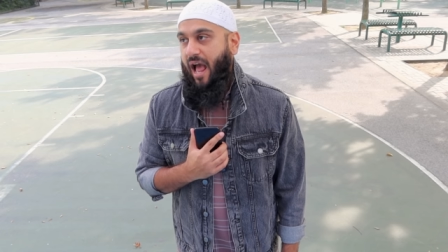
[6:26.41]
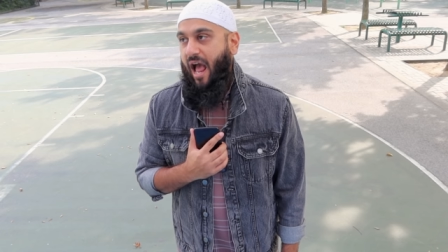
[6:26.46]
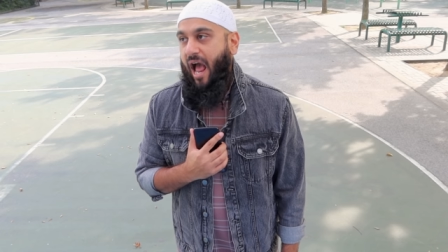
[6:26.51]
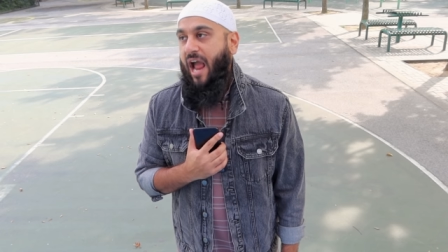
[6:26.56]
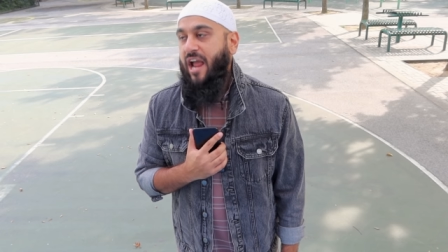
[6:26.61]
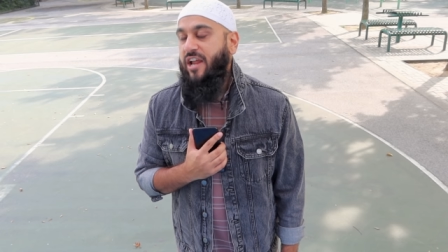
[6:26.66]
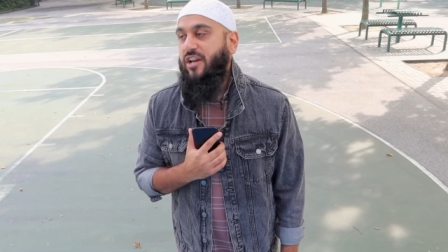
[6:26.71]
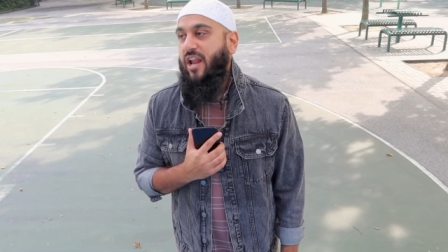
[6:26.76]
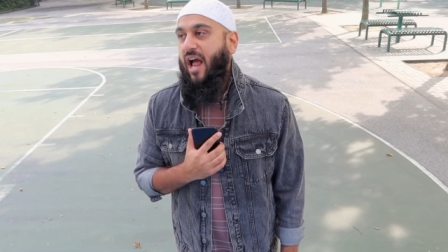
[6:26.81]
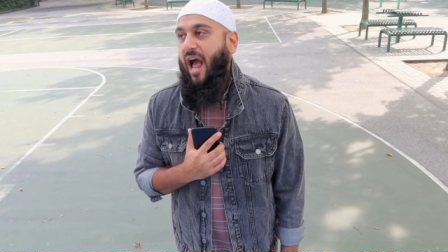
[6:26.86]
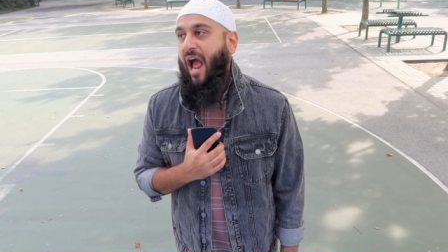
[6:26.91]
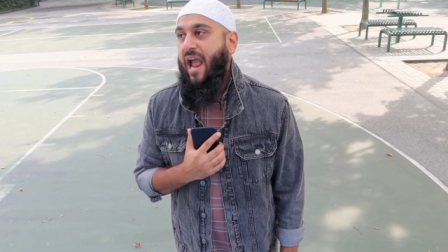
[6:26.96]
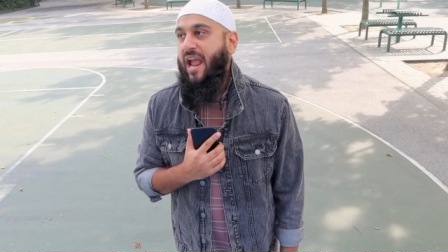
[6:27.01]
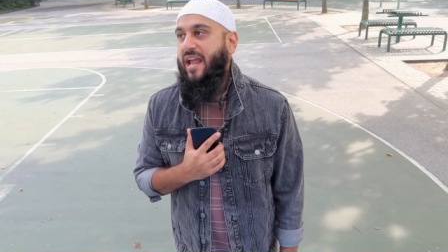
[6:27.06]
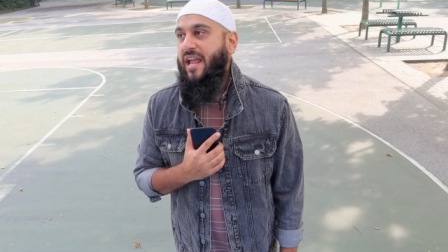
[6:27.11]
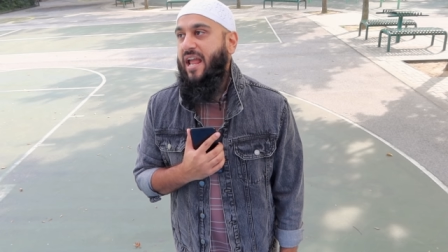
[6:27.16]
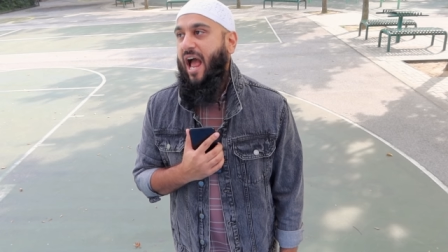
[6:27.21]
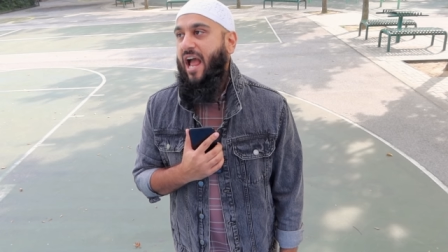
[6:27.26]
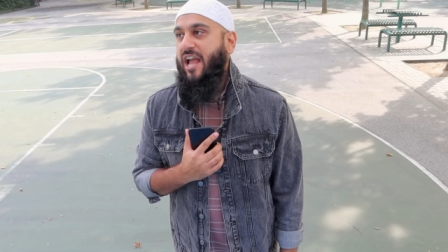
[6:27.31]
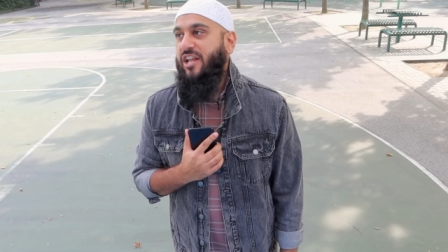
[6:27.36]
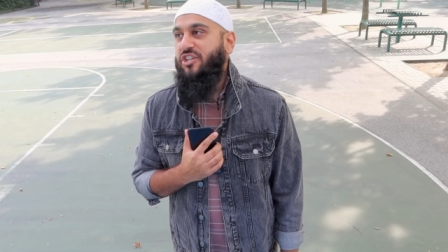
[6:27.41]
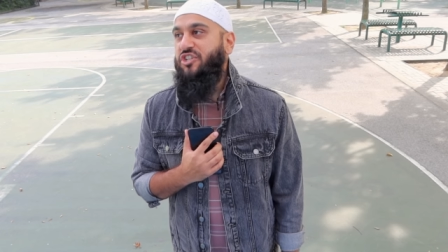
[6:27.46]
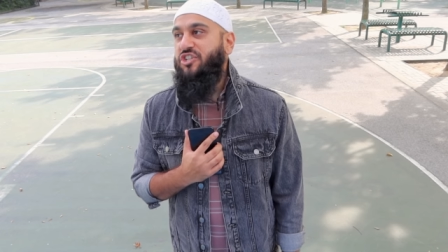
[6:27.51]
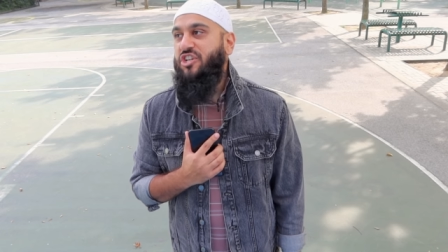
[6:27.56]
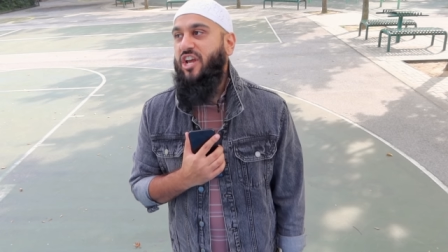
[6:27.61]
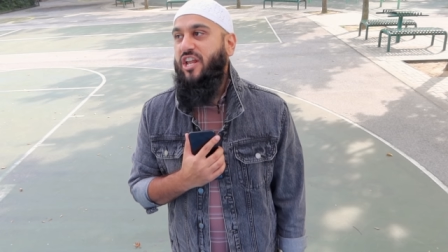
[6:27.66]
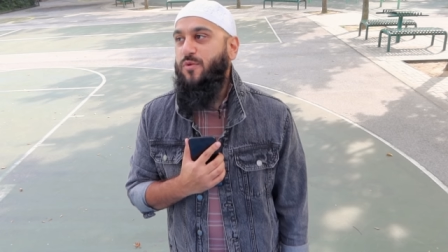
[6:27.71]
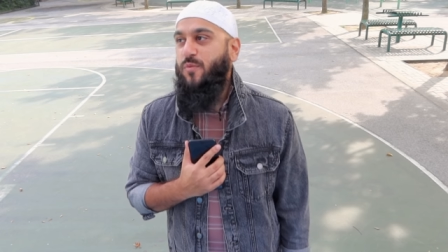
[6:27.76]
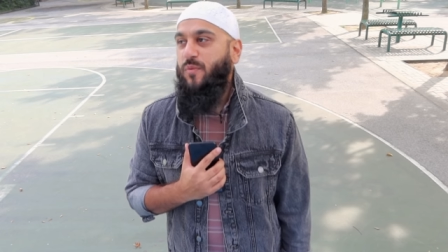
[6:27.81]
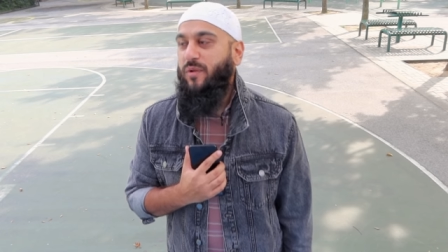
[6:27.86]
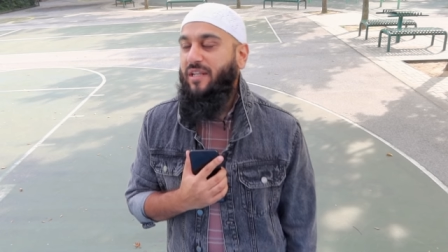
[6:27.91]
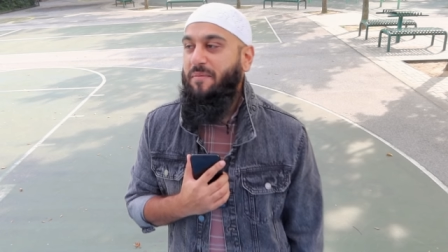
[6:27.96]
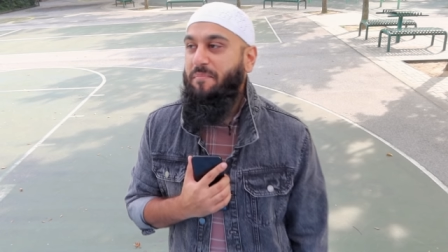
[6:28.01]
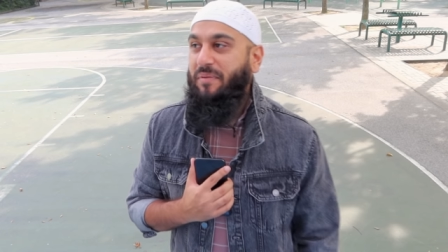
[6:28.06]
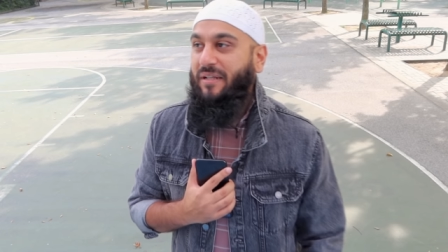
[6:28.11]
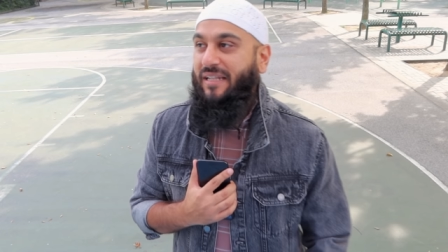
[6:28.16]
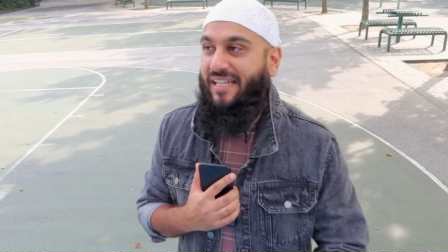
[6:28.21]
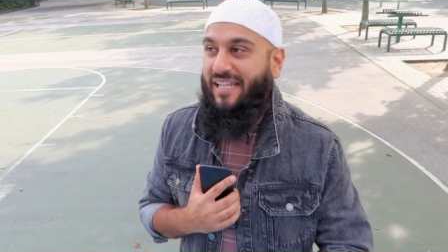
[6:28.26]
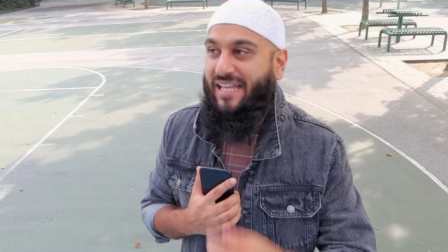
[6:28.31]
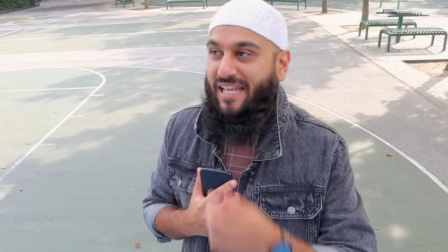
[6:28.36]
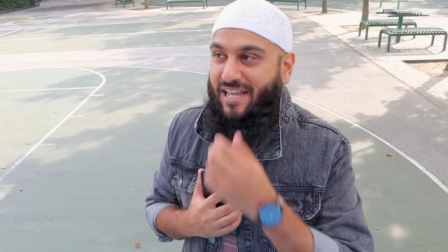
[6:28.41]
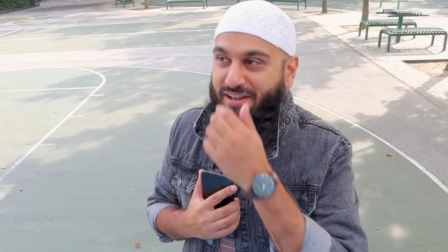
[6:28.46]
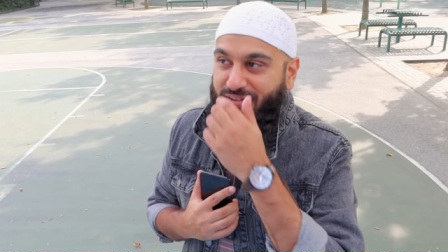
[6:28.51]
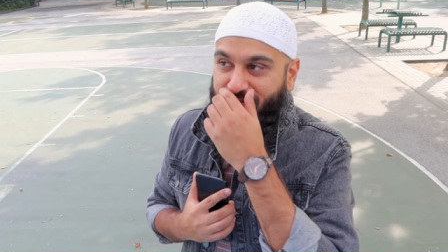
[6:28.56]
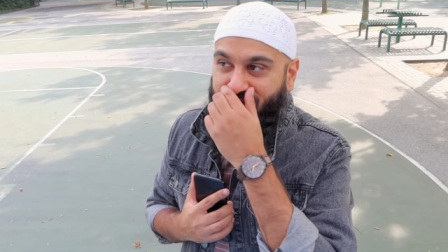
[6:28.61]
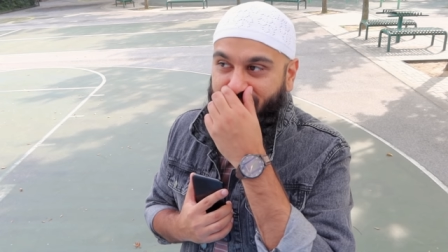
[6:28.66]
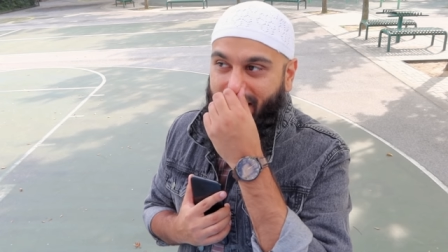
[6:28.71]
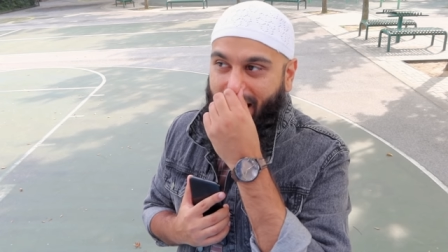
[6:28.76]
I, I, I genuinely believe